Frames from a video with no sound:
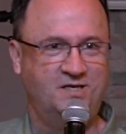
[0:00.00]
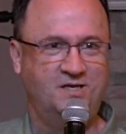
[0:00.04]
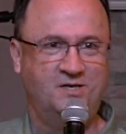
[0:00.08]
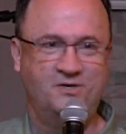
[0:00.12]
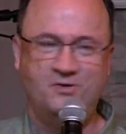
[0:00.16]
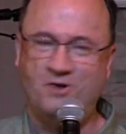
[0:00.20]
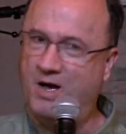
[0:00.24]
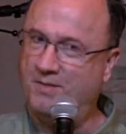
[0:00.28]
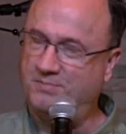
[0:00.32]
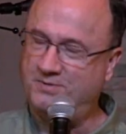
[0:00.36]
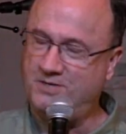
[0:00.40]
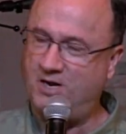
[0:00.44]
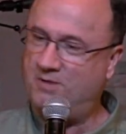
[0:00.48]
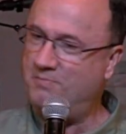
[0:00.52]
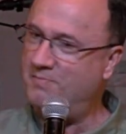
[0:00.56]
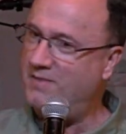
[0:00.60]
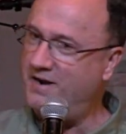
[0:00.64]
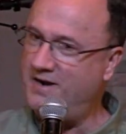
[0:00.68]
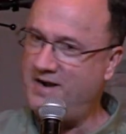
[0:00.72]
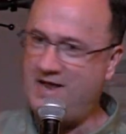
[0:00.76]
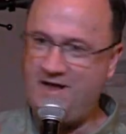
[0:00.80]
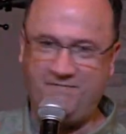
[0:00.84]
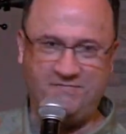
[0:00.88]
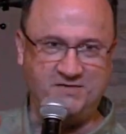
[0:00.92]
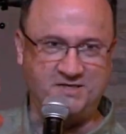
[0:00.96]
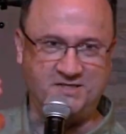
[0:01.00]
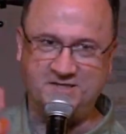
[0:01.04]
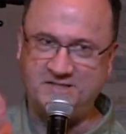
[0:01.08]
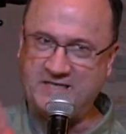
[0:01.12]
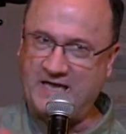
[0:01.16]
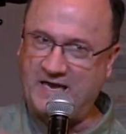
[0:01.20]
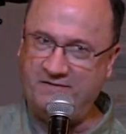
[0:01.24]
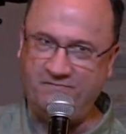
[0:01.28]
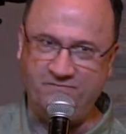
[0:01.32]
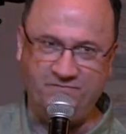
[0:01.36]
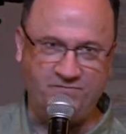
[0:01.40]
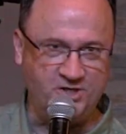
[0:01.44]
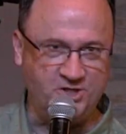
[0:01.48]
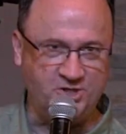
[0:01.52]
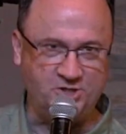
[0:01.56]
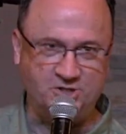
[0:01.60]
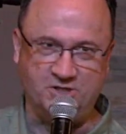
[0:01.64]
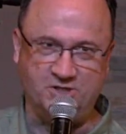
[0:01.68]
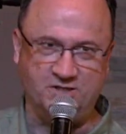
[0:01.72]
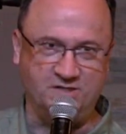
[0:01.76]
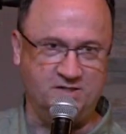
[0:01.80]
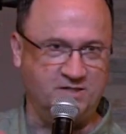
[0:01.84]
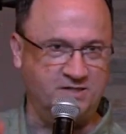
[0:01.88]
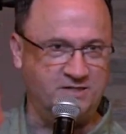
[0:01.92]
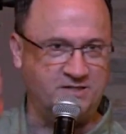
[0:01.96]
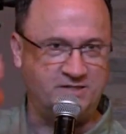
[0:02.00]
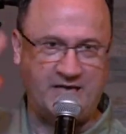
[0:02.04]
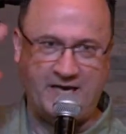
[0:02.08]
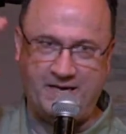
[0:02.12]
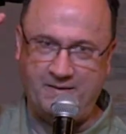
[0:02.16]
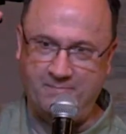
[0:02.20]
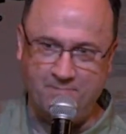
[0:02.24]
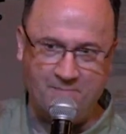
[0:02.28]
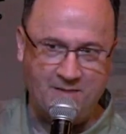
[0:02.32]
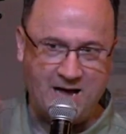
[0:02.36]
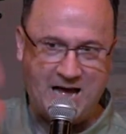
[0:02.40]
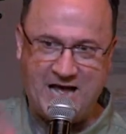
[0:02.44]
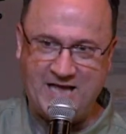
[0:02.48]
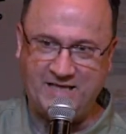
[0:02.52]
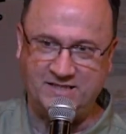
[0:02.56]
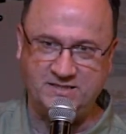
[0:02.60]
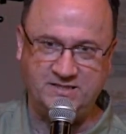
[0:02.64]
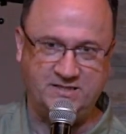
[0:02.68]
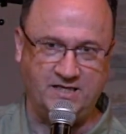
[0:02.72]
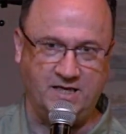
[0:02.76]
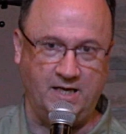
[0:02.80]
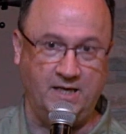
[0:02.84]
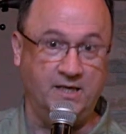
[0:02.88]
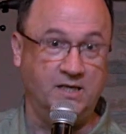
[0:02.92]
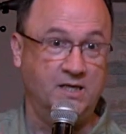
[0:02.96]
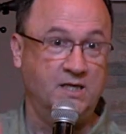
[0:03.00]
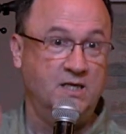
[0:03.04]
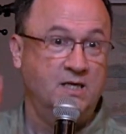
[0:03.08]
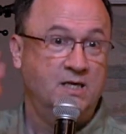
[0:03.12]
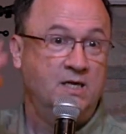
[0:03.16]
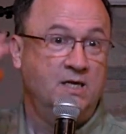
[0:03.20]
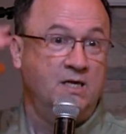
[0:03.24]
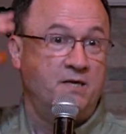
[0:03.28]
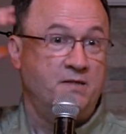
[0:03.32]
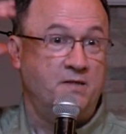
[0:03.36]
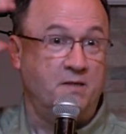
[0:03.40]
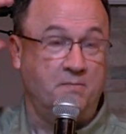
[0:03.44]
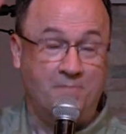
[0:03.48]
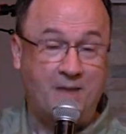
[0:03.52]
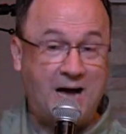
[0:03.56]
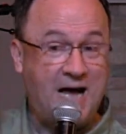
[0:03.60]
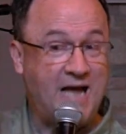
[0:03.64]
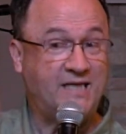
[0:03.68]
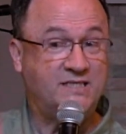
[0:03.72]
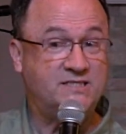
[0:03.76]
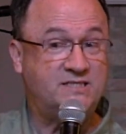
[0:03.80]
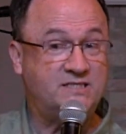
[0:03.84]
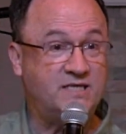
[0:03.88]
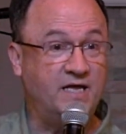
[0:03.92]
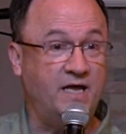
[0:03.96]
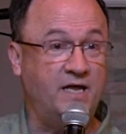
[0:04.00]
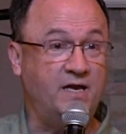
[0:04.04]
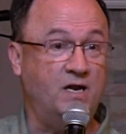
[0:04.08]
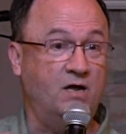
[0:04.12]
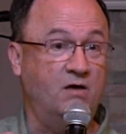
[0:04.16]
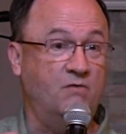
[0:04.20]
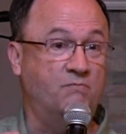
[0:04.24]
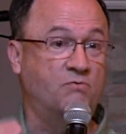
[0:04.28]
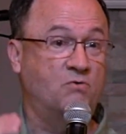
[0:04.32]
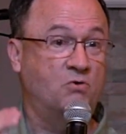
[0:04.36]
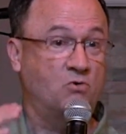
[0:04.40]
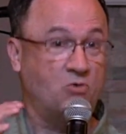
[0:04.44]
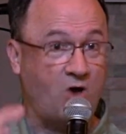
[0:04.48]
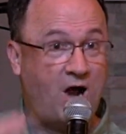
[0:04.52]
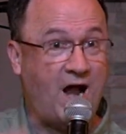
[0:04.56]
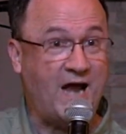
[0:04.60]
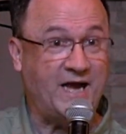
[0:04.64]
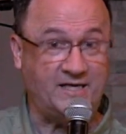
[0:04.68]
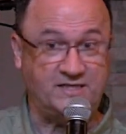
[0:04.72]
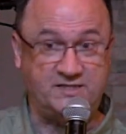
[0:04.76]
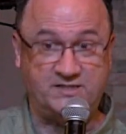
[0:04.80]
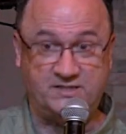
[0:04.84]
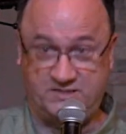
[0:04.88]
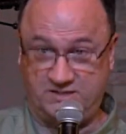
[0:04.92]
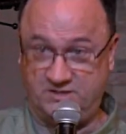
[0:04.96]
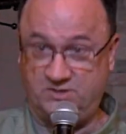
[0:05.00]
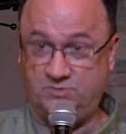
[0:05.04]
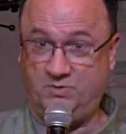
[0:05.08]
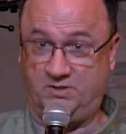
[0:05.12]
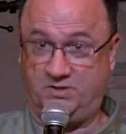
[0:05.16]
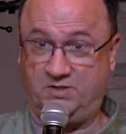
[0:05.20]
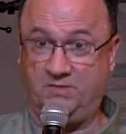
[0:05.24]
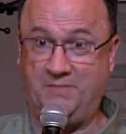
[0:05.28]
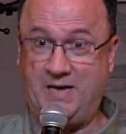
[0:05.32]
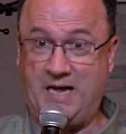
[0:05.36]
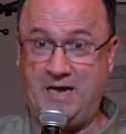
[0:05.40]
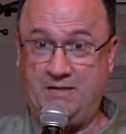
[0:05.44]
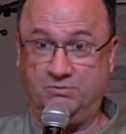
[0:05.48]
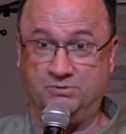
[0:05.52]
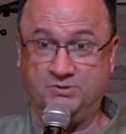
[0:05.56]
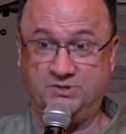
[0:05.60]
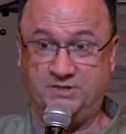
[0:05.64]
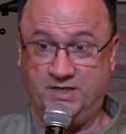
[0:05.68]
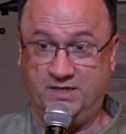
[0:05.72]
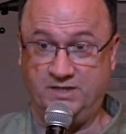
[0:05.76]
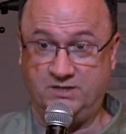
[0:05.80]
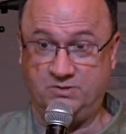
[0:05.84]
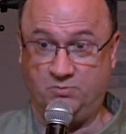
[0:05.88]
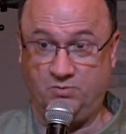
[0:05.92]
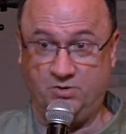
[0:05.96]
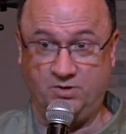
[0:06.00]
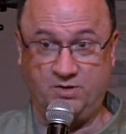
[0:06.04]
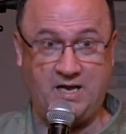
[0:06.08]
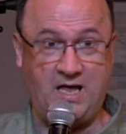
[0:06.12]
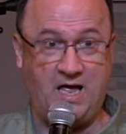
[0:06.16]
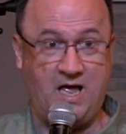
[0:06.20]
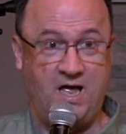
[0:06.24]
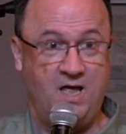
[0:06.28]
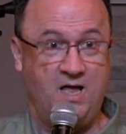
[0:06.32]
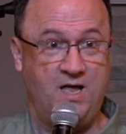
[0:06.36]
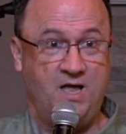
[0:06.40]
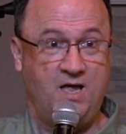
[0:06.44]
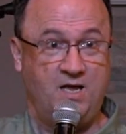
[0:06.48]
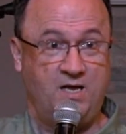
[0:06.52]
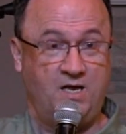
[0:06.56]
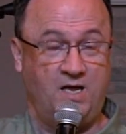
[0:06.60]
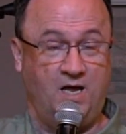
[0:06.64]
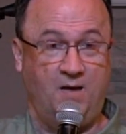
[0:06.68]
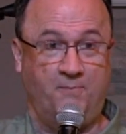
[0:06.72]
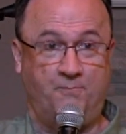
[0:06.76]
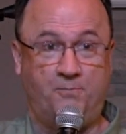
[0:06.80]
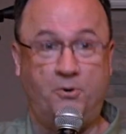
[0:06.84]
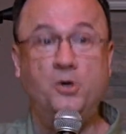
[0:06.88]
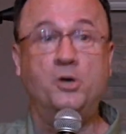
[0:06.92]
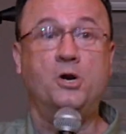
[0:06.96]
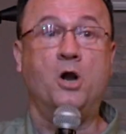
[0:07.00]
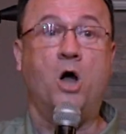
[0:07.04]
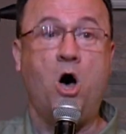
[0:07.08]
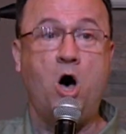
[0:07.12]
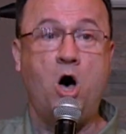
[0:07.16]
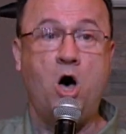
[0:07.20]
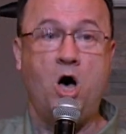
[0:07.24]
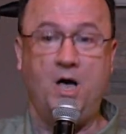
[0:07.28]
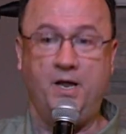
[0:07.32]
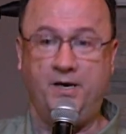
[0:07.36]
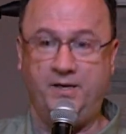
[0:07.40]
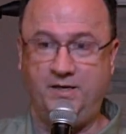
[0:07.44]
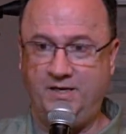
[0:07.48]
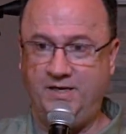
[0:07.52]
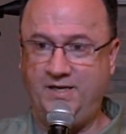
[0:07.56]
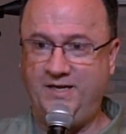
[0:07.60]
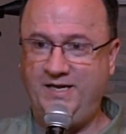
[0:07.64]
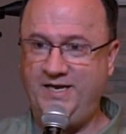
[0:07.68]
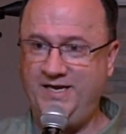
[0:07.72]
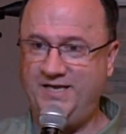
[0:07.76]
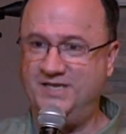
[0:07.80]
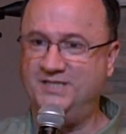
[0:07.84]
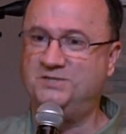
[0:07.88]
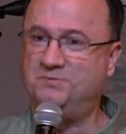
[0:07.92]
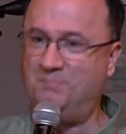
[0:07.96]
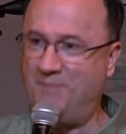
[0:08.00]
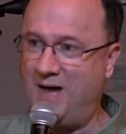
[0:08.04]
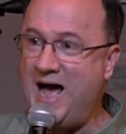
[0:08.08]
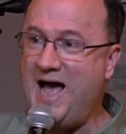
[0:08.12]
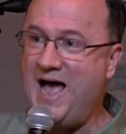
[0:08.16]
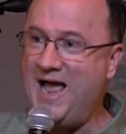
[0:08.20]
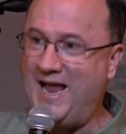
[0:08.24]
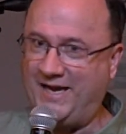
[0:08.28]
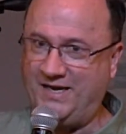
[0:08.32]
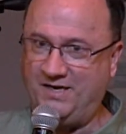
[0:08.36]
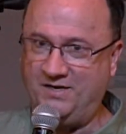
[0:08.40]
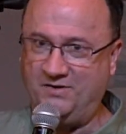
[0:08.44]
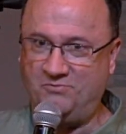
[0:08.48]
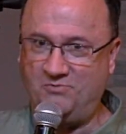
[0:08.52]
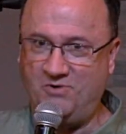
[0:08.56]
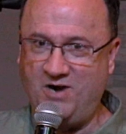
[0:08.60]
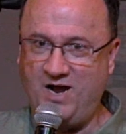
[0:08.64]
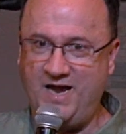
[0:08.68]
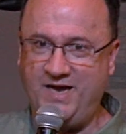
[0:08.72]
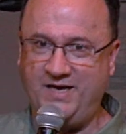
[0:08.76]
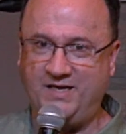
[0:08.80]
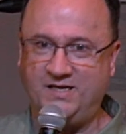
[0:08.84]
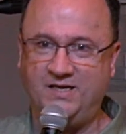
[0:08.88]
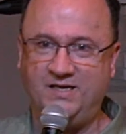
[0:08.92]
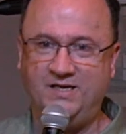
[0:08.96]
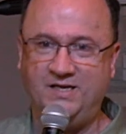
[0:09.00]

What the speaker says: Now, I'm talking about having the same vision, the same mindset. The mindset of Christ is what the Bible says. We're to put on his mind, right?